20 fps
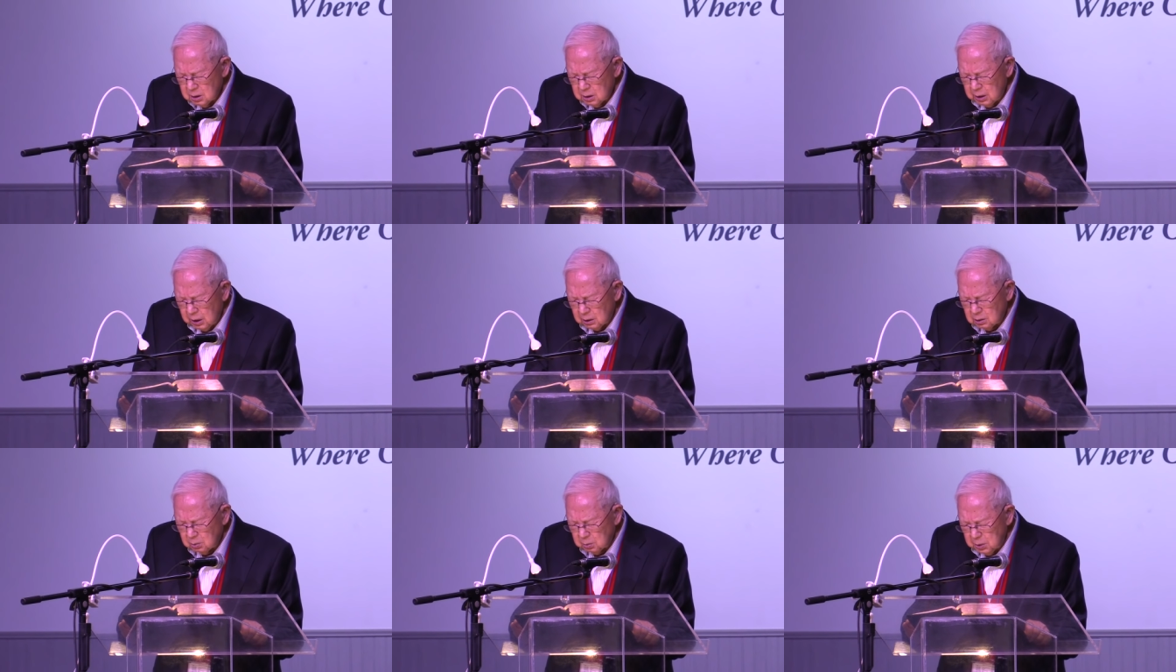
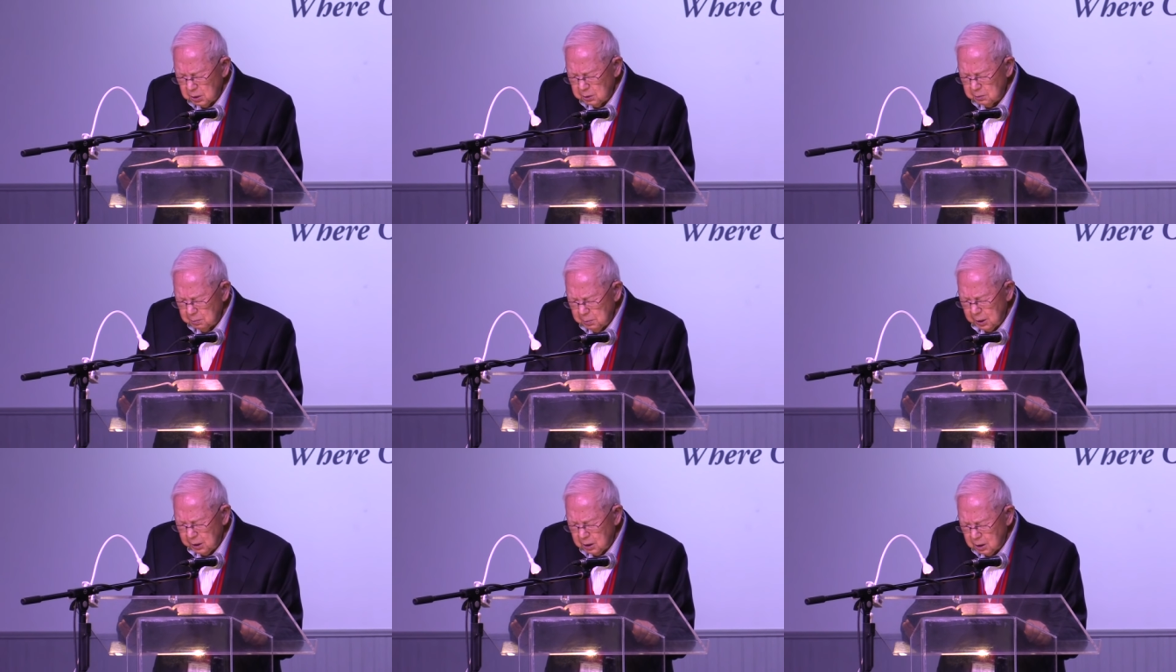that we
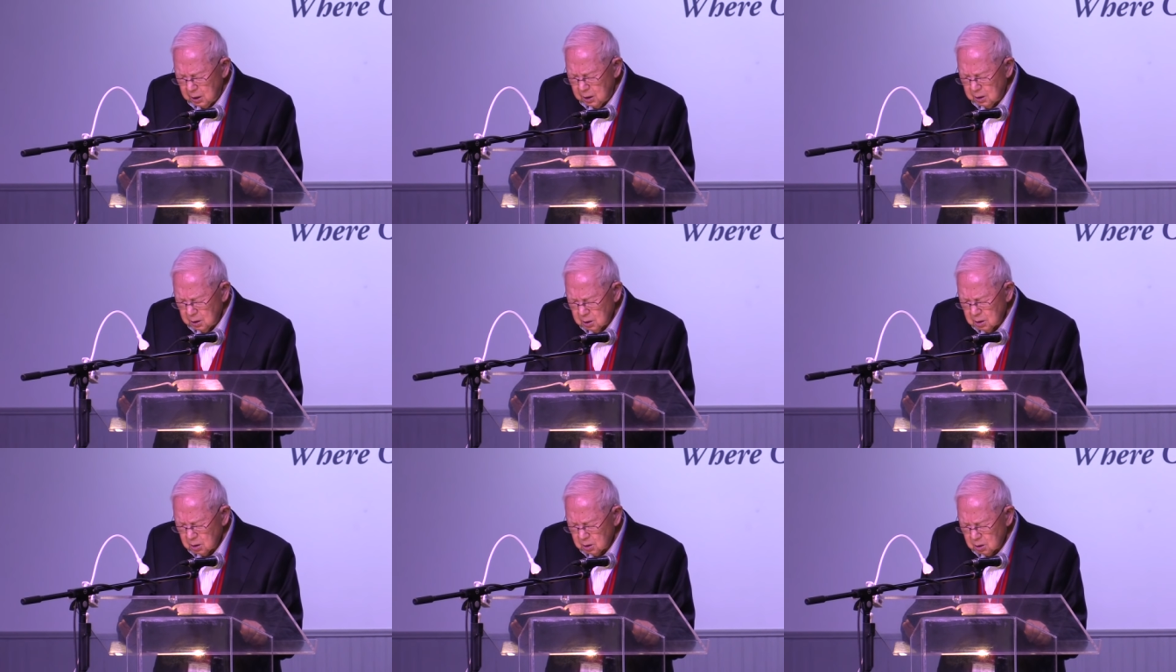may
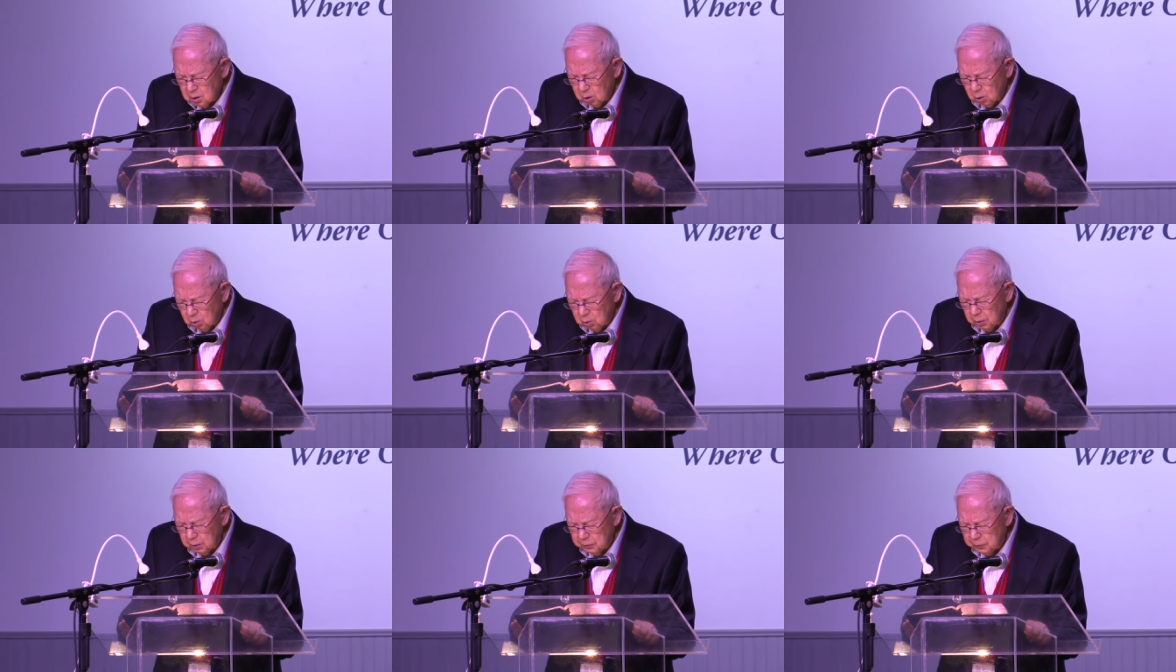
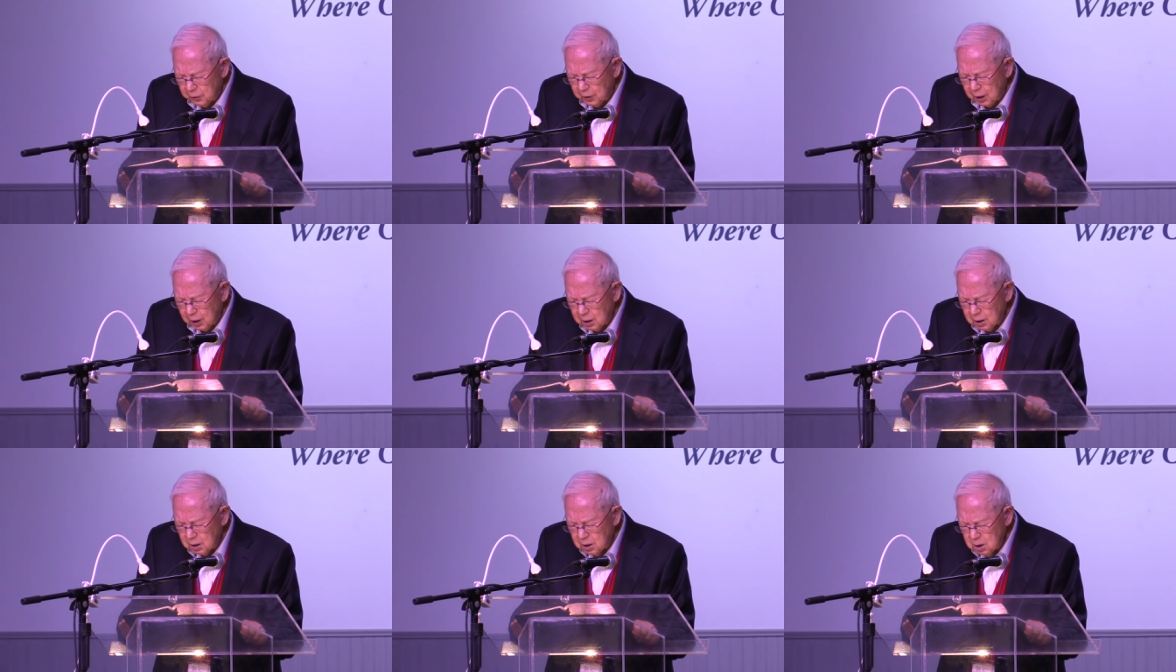
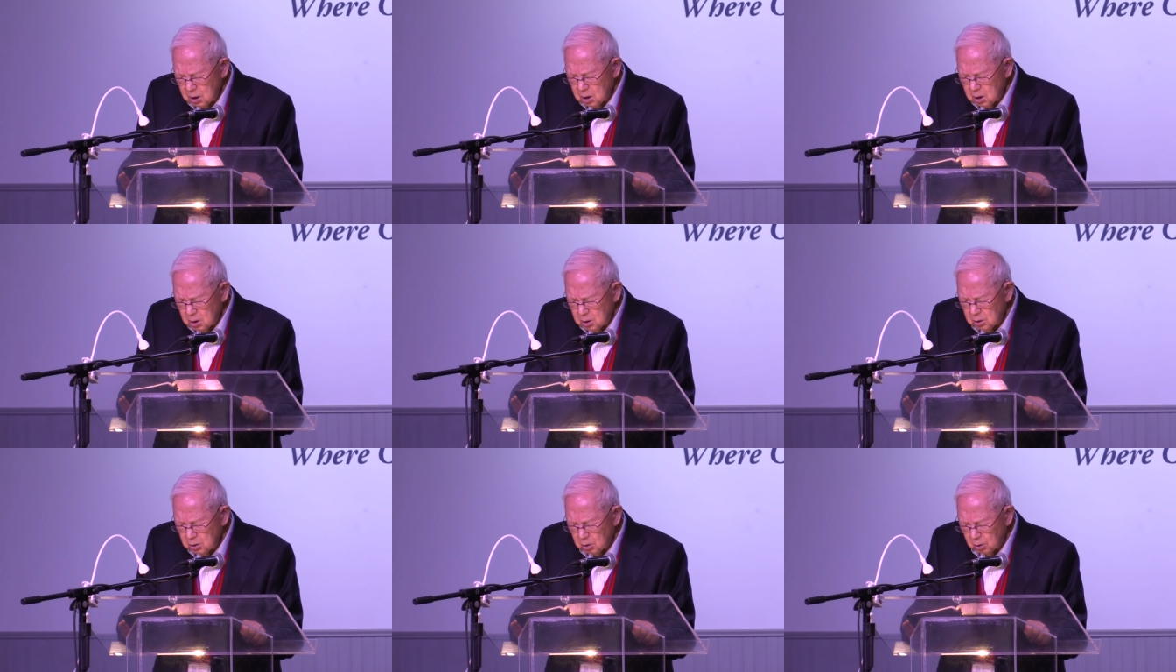glorify
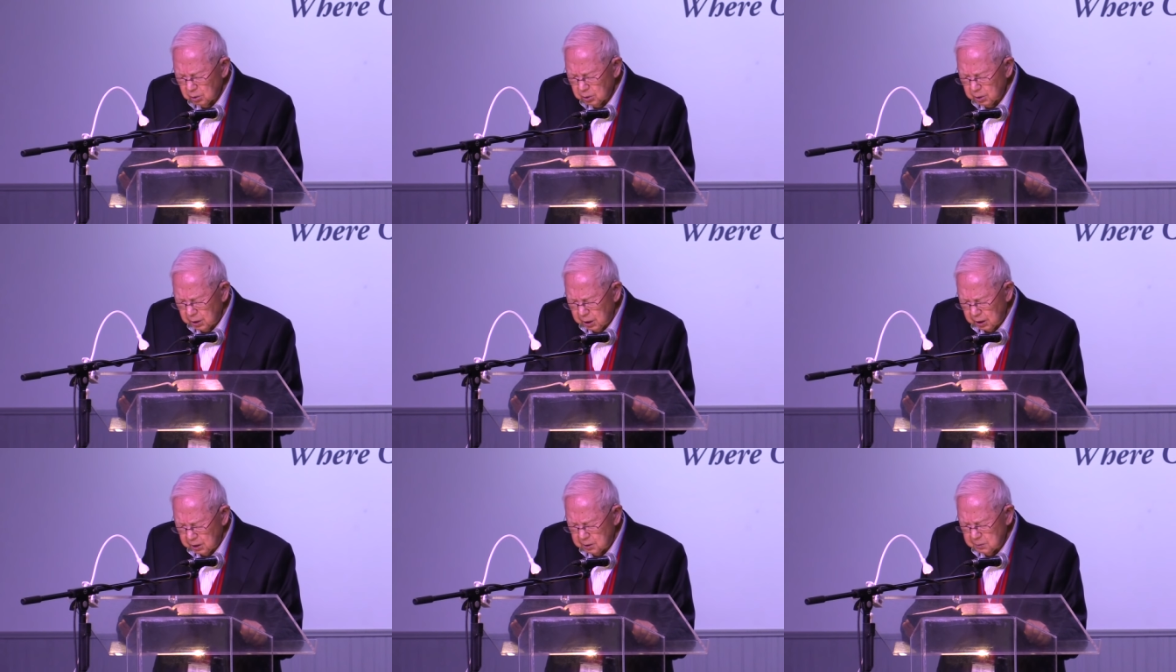your
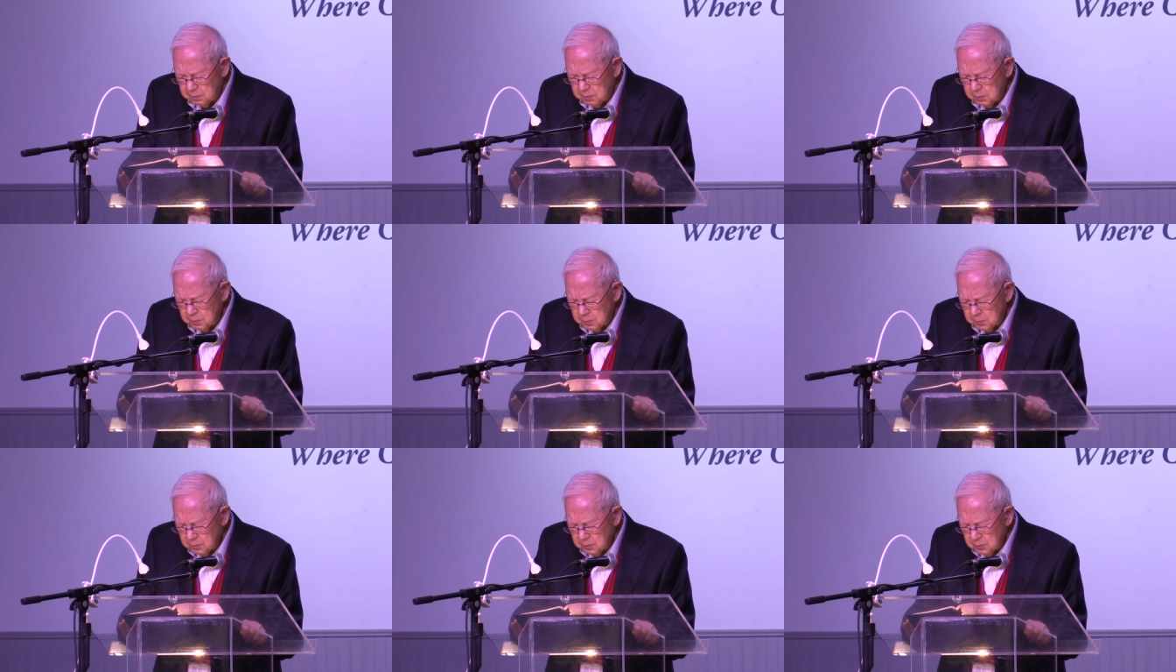name.
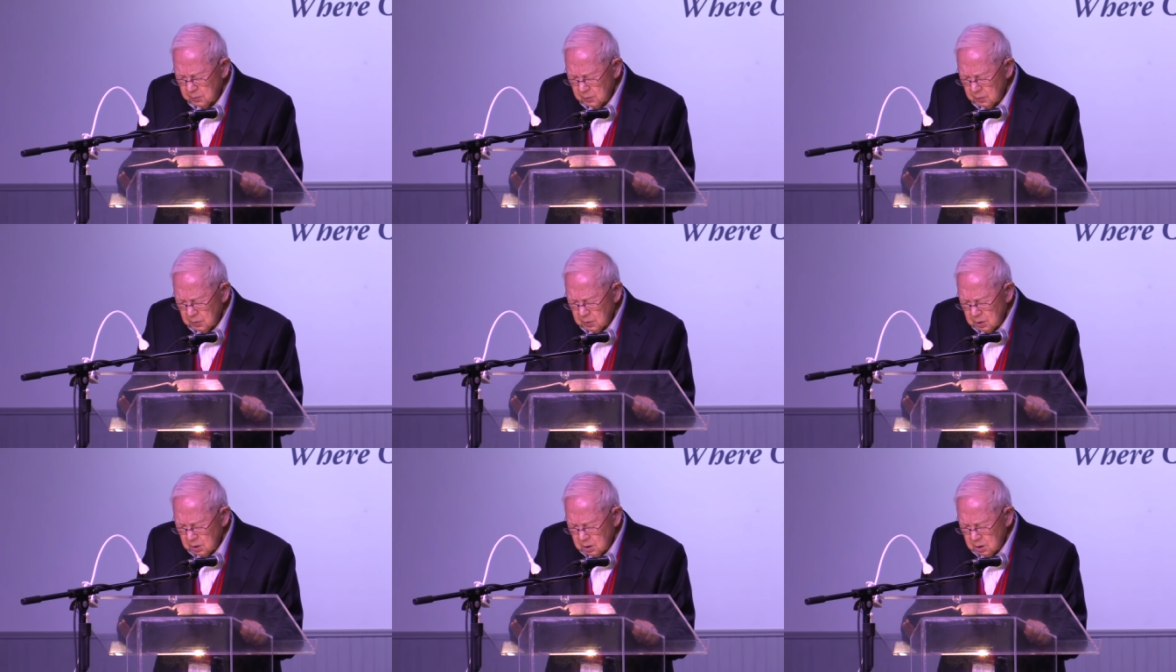
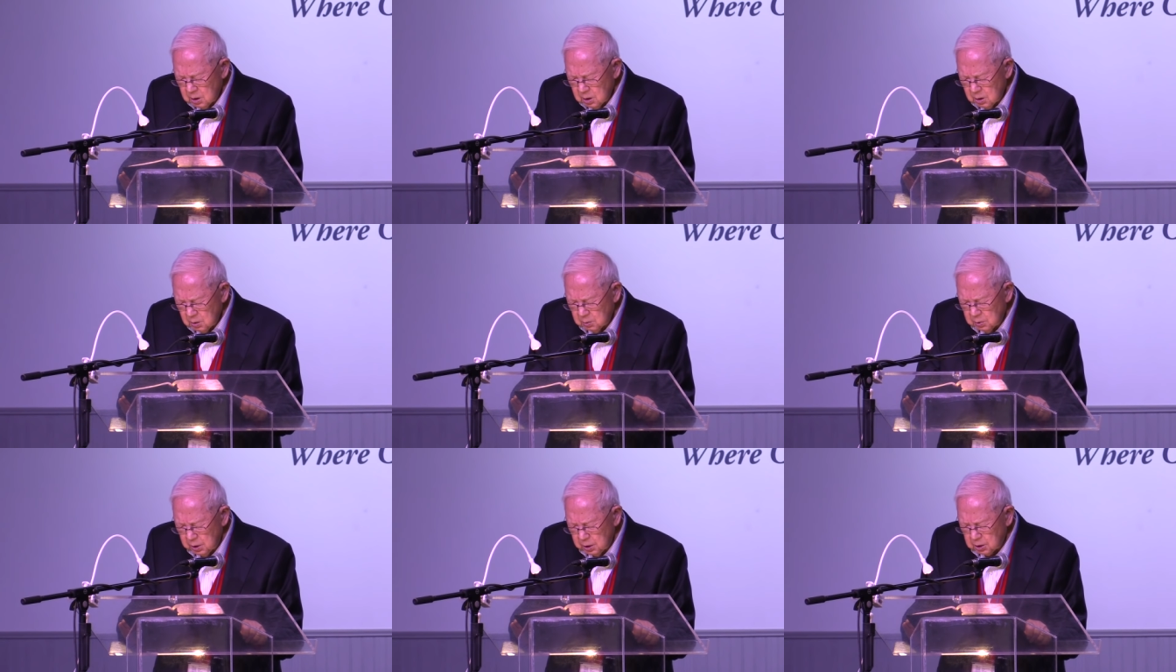
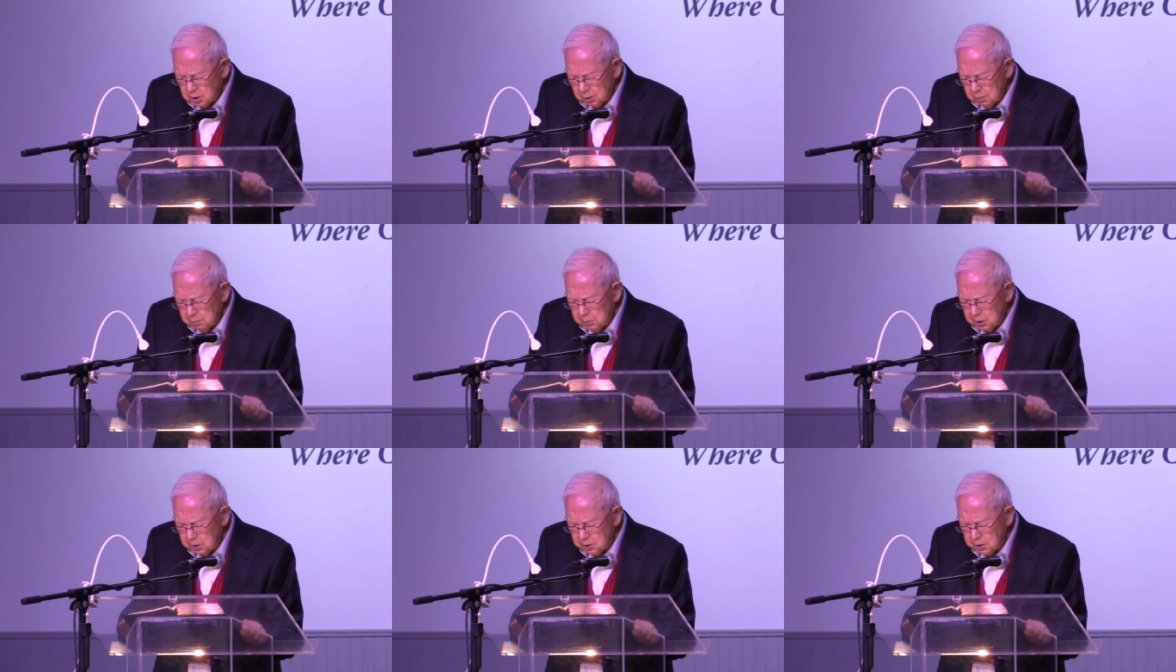We
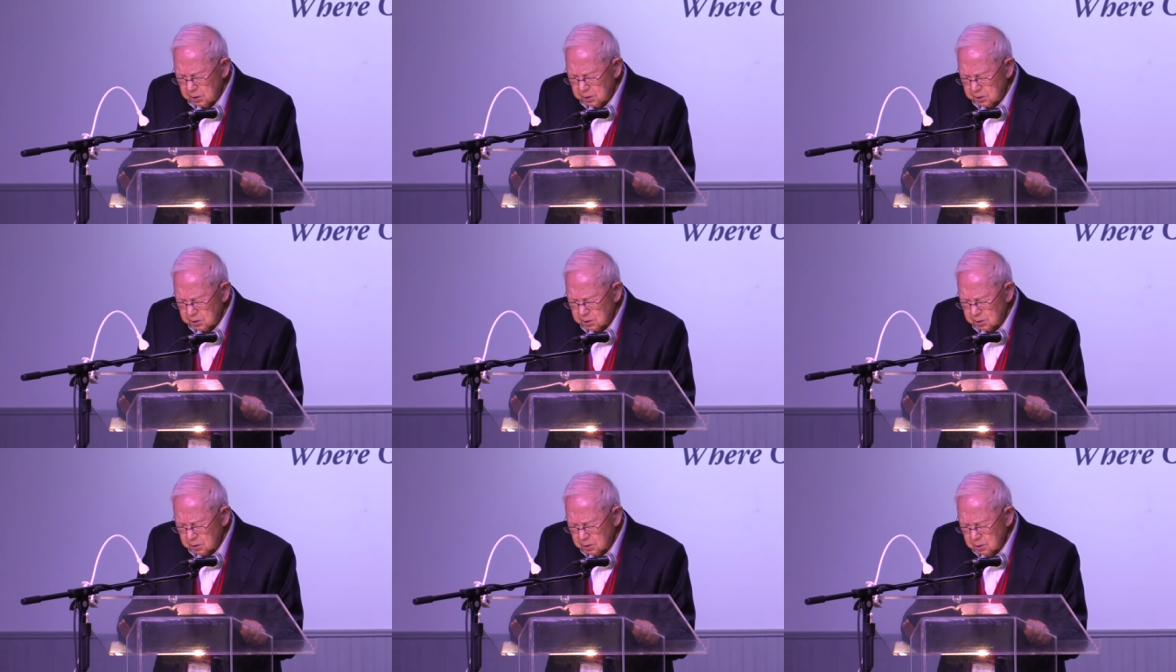commit
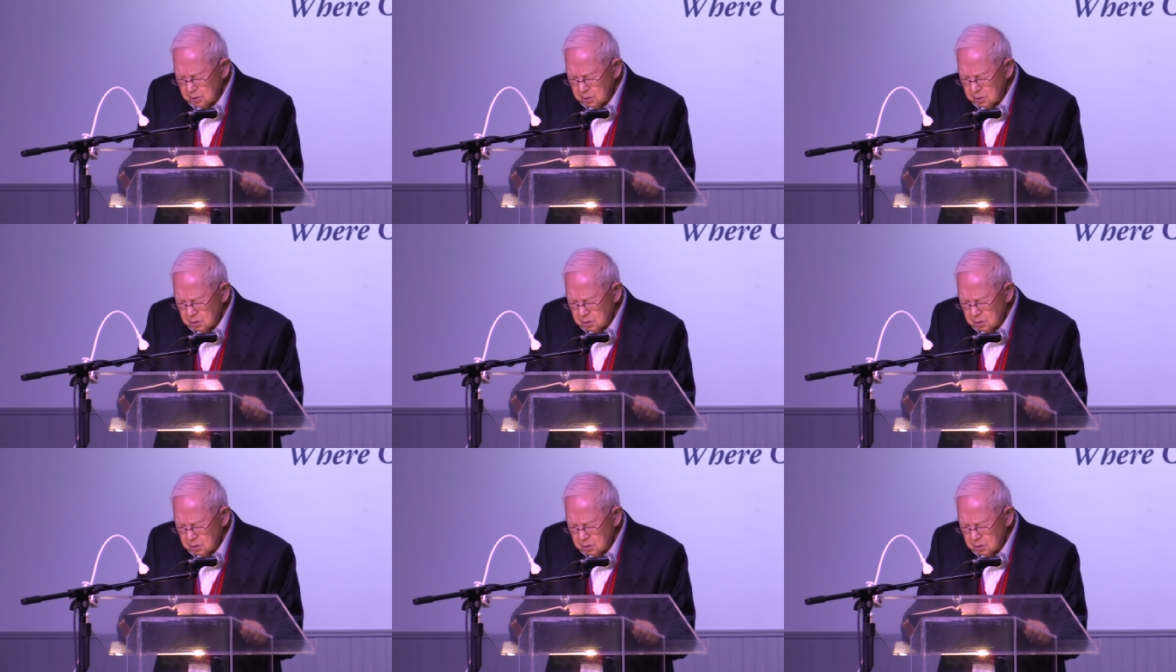this